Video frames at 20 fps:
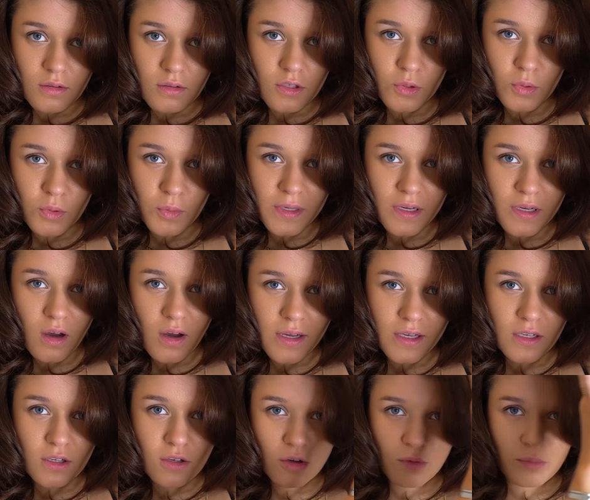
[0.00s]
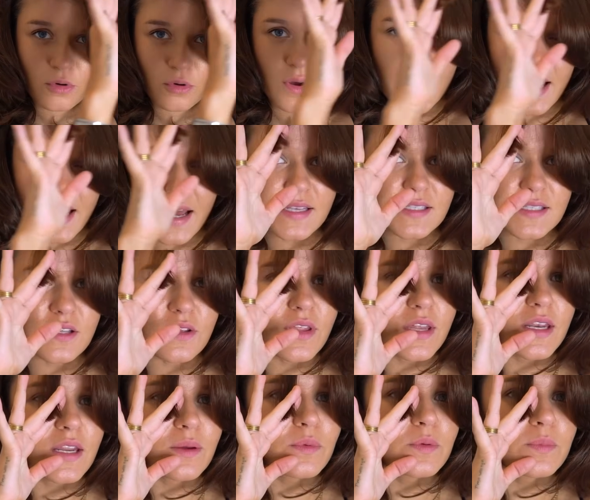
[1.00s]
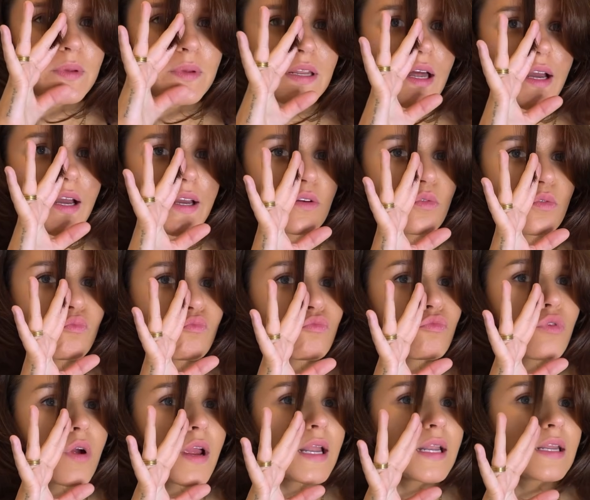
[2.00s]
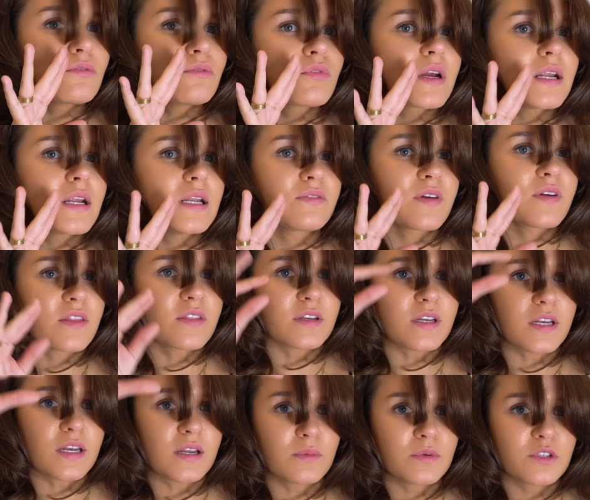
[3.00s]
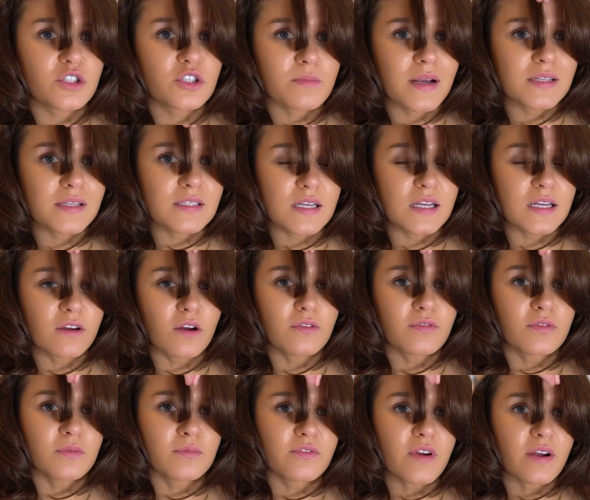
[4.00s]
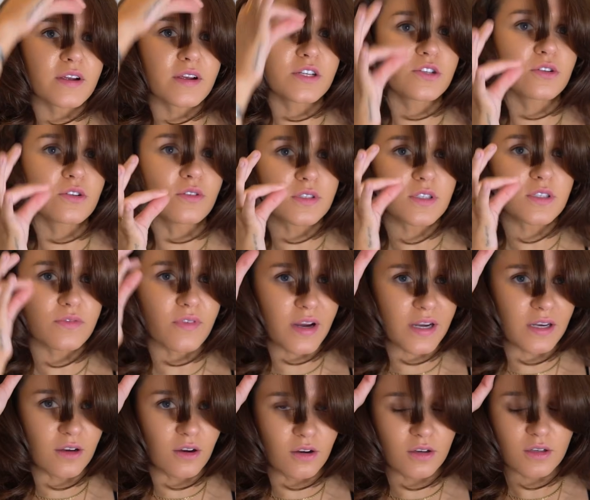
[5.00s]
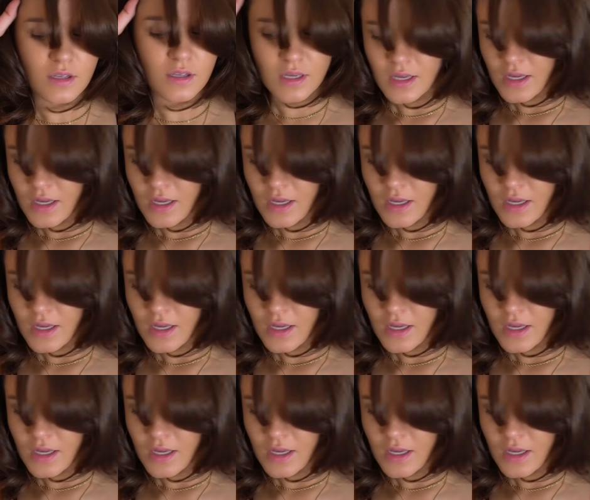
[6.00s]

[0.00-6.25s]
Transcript: you would be cutting a lot more hair, so then it would be like really, really feathered and it would dramatically go from very short to very long.